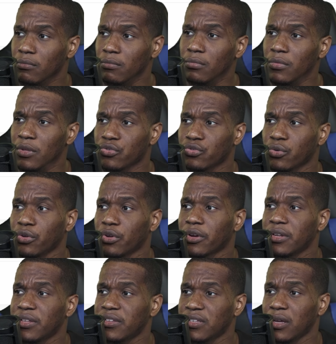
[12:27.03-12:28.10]
So you're going
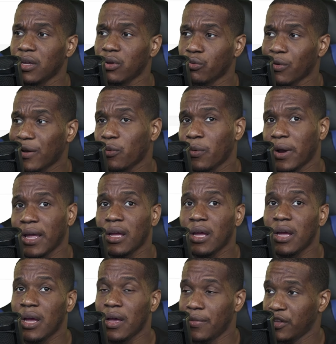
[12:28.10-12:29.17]
to see right away
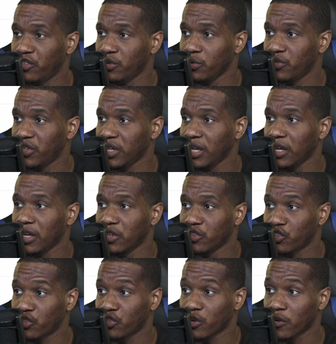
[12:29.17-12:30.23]
that you see
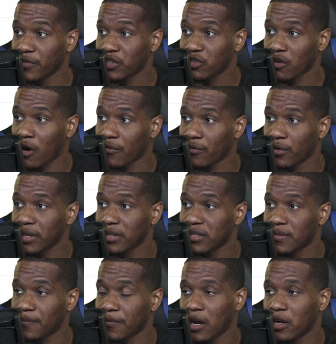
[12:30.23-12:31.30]
service
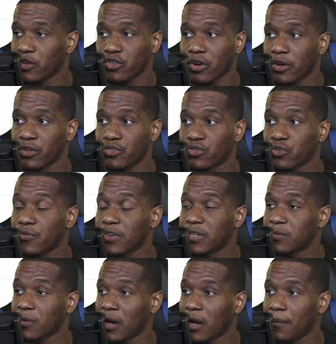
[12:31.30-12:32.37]
offerings, the service
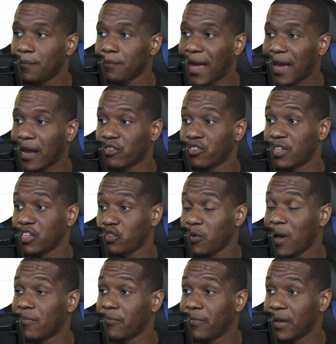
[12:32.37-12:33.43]
packages that you
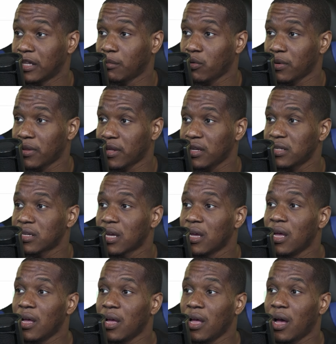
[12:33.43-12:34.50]
have available with us,
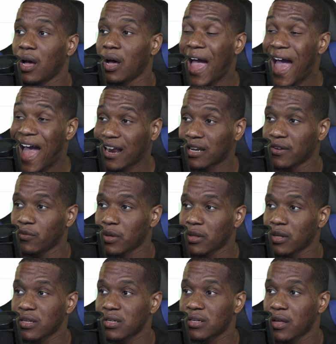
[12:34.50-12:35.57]
active with
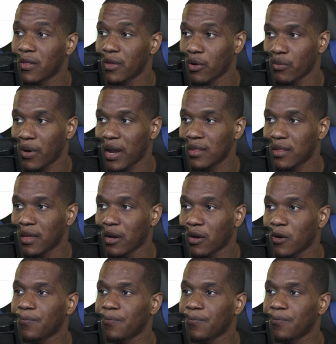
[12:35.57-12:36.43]
us. They're right there.